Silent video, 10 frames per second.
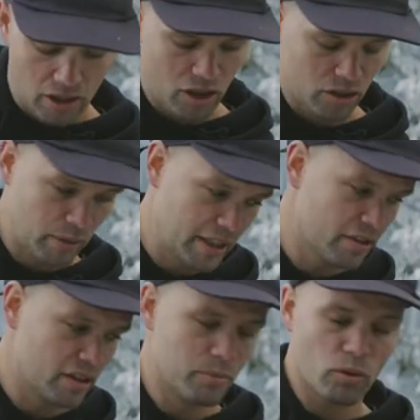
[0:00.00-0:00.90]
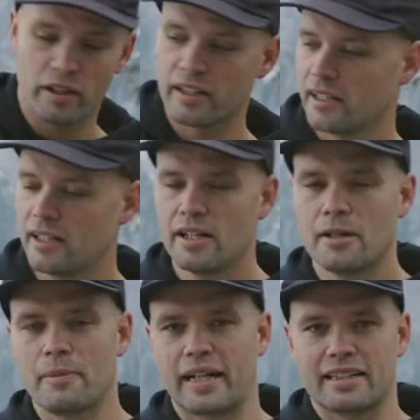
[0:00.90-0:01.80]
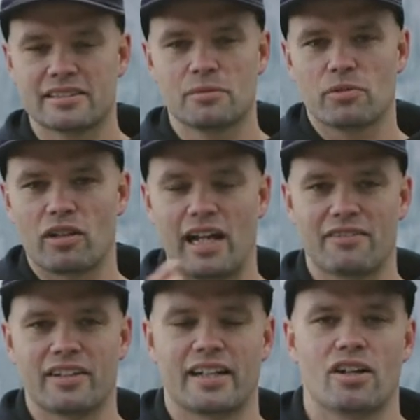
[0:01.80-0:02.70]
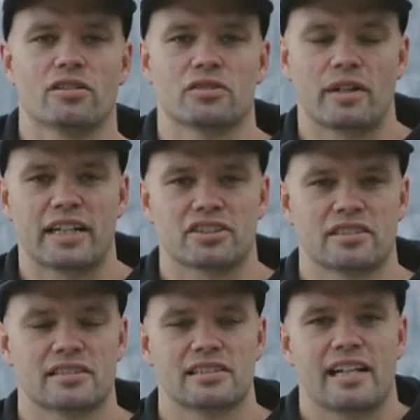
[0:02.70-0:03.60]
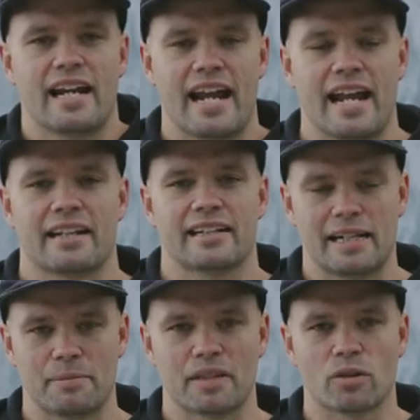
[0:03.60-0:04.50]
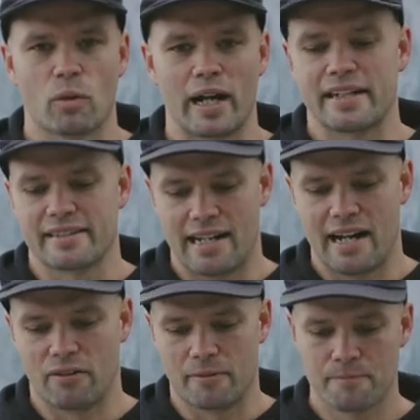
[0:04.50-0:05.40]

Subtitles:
all the way through the board, making it super lively in all directions and keeping the weight down.